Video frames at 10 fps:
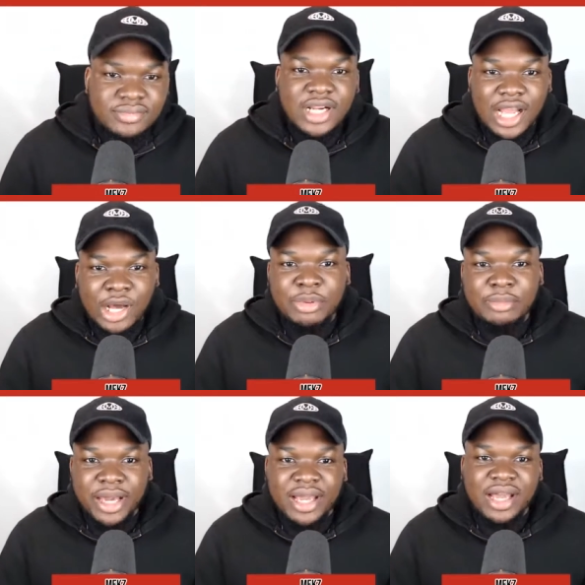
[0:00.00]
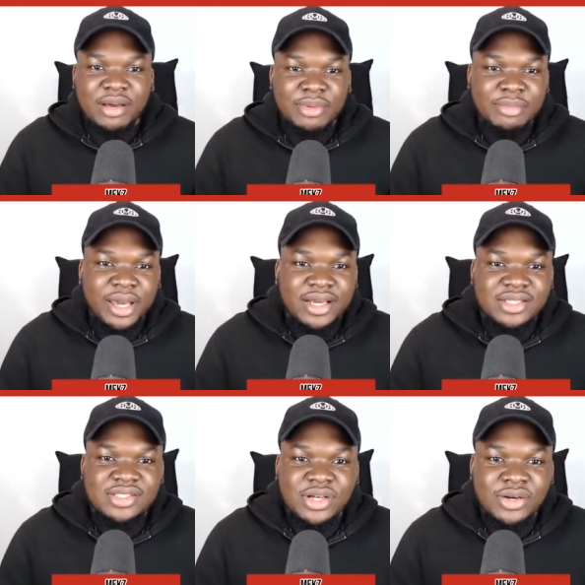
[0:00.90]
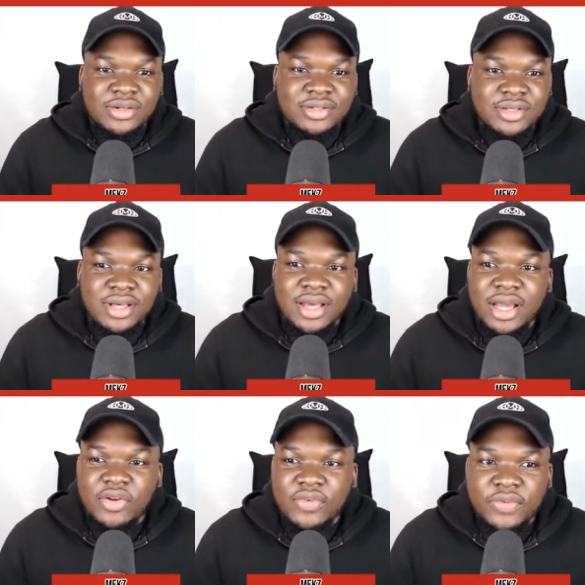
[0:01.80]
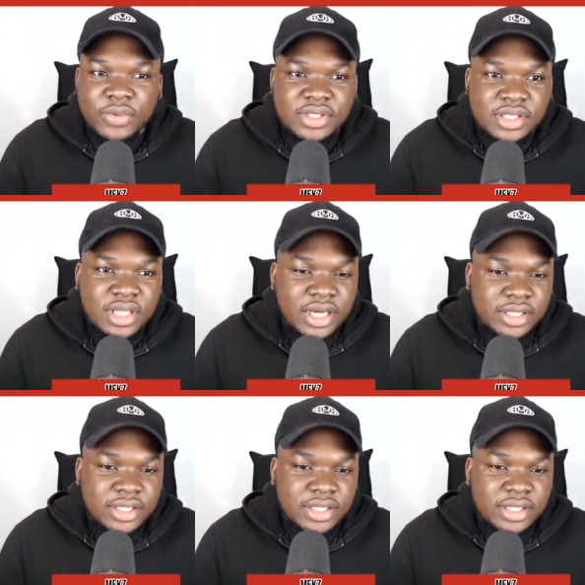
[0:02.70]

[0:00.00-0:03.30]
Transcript: I'll be back. So I look forward to that.